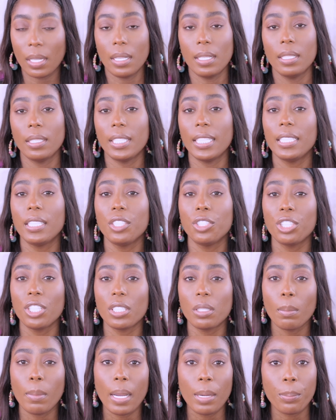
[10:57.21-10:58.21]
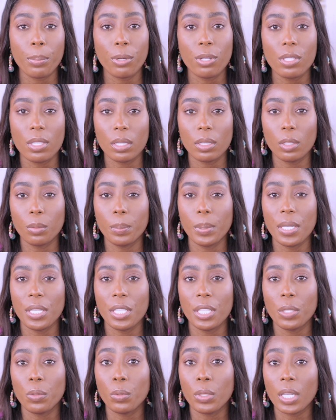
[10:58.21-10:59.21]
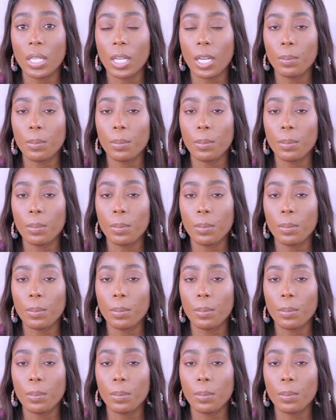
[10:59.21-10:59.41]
this is just my personal opinion when it